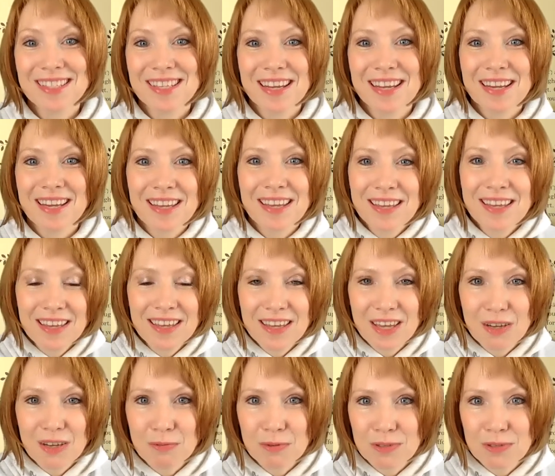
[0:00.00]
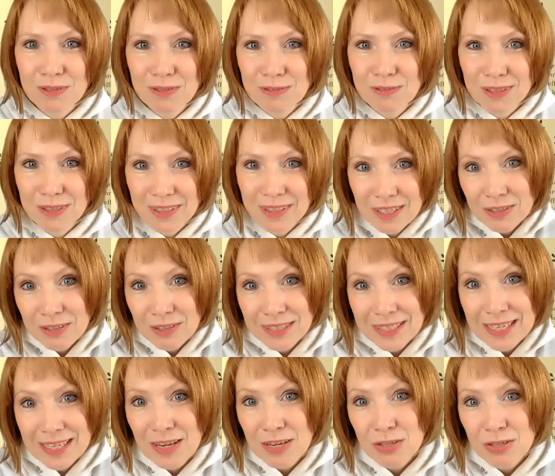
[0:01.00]
Like, it was
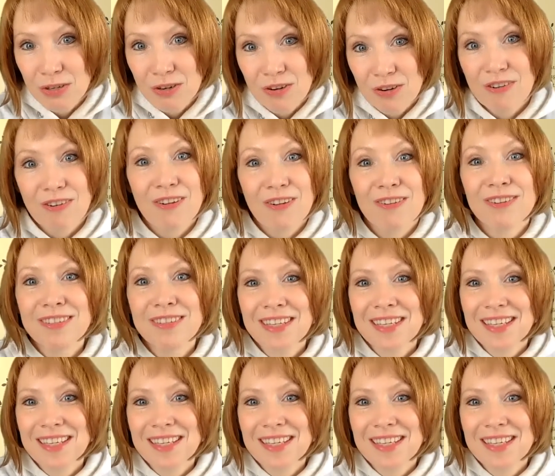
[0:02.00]
literally a journal